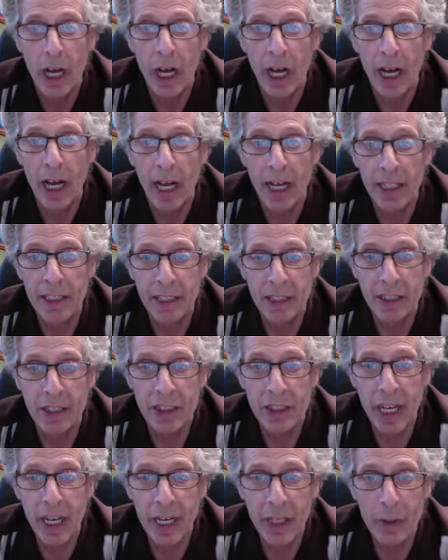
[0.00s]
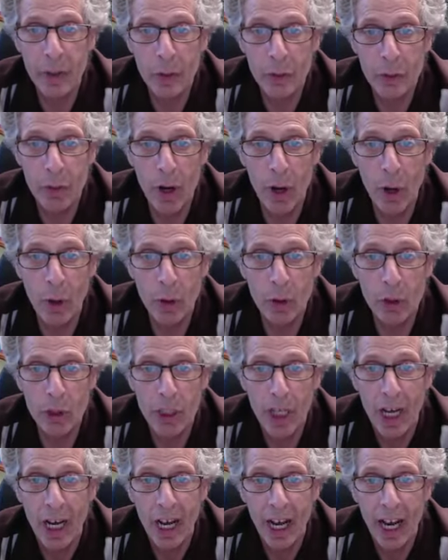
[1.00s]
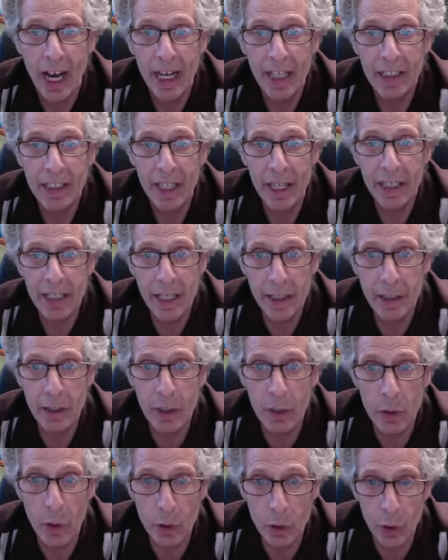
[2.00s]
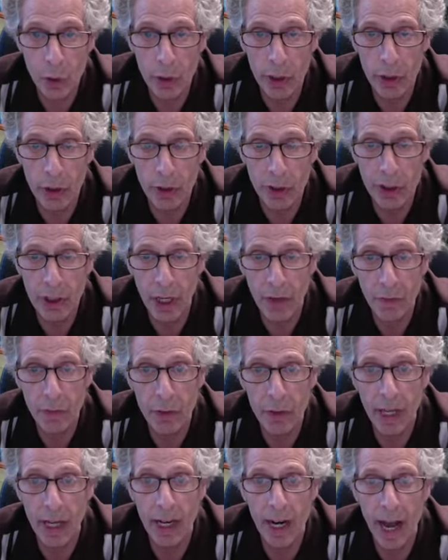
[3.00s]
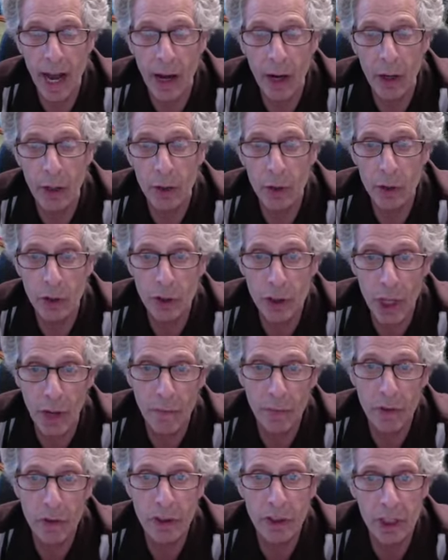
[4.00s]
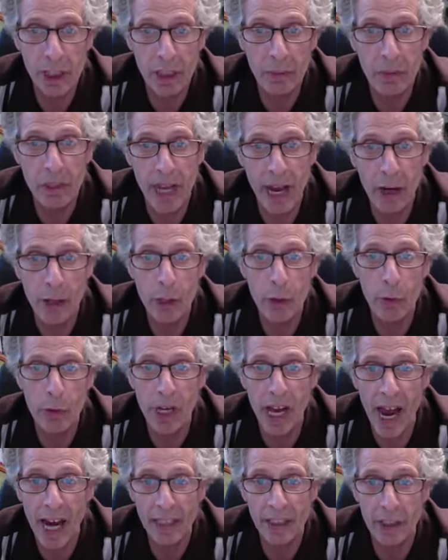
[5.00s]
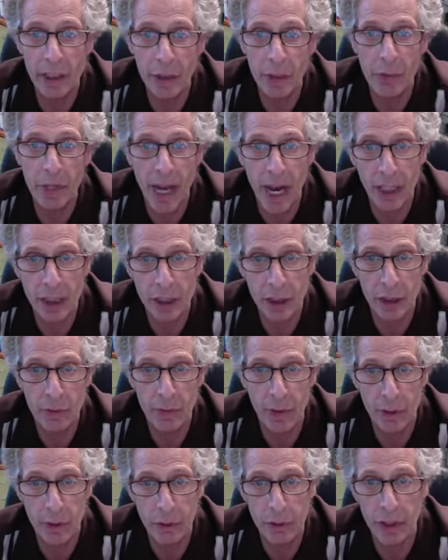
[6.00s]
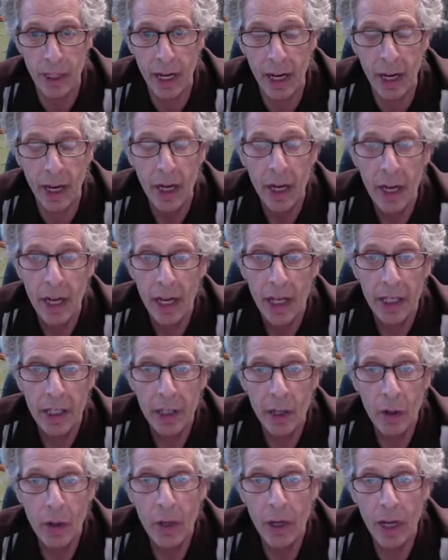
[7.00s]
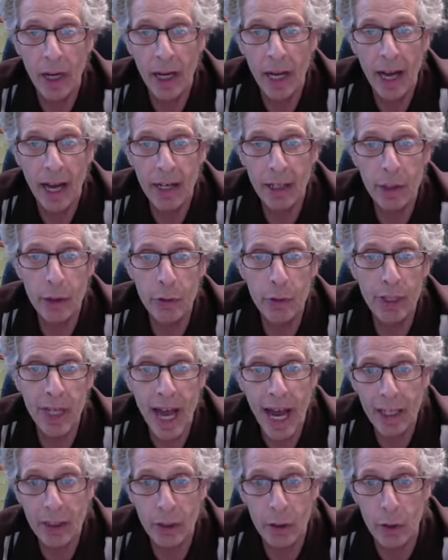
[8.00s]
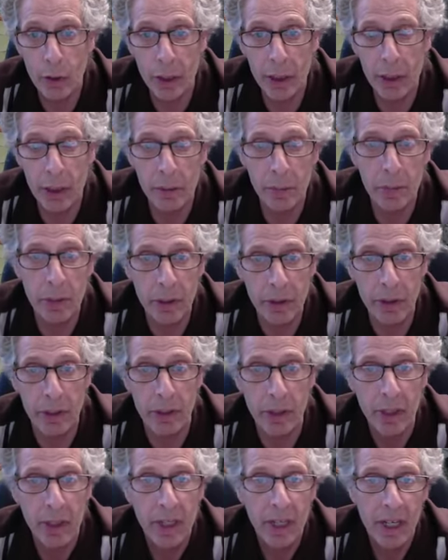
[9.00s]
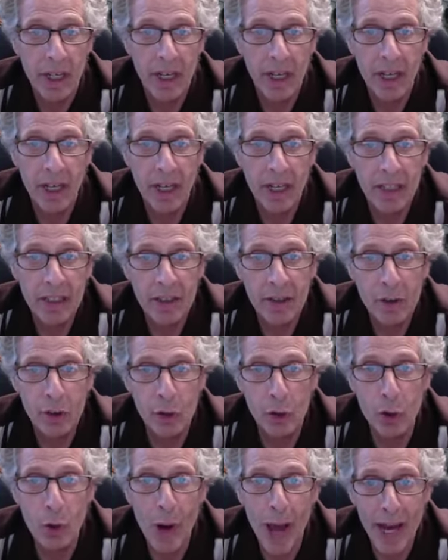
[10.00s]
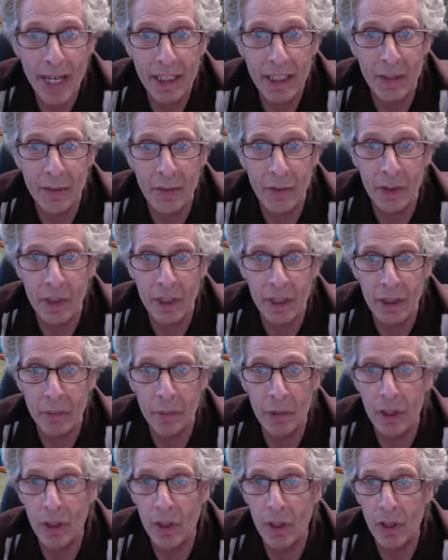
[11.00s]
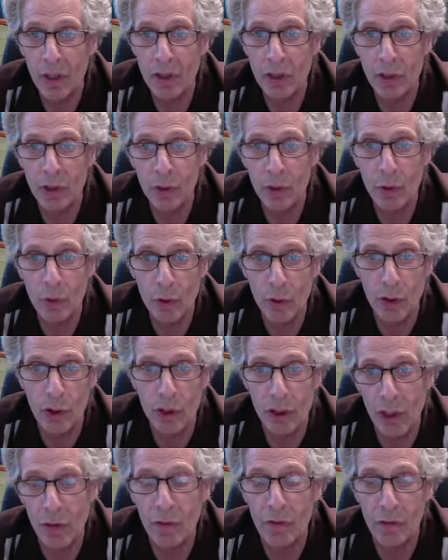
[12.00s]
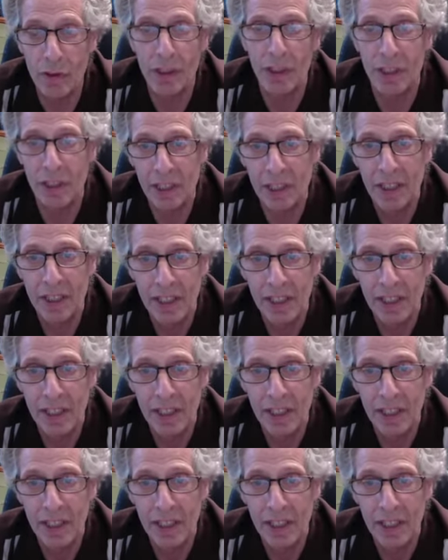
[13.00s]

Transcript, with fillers: uh, and disdain, who knows. And then, then you can also look at yourself, look at how your self-esteem and how you react to the reactions of others and how, you know, uh, how do you react to looking in the mirror? Uh, do you act differently because you look different?